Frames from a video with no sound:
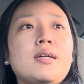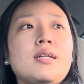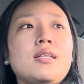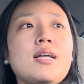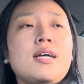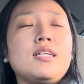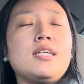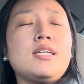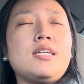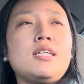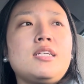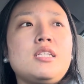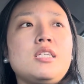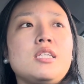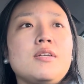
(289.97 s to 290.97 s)
that
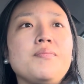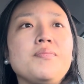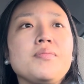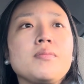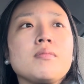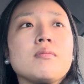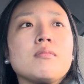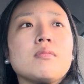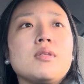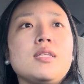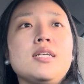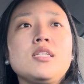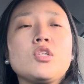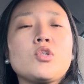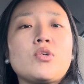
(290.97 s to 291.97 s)
is,
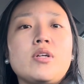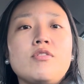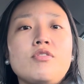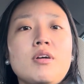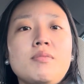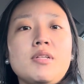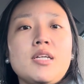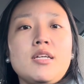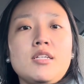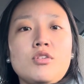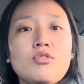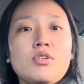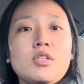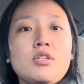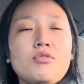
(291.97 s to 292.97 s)
this Korean family is
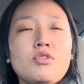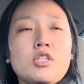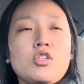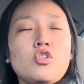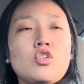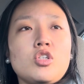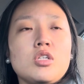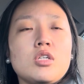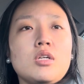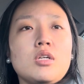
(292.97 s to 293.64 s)
really rich.